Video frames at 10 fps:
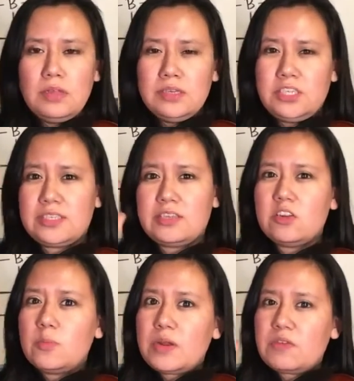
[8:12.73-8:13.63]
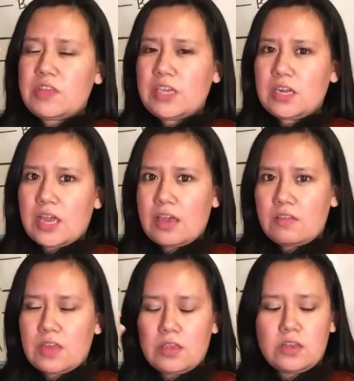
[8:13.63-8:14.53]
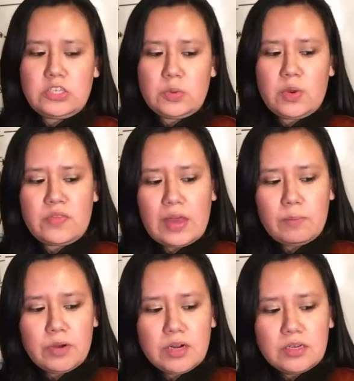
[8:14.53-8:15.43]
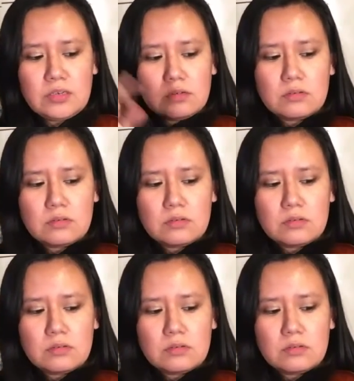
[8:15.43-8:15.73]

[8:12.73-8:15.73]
just a little bit of thinking ahead that you could do on that part.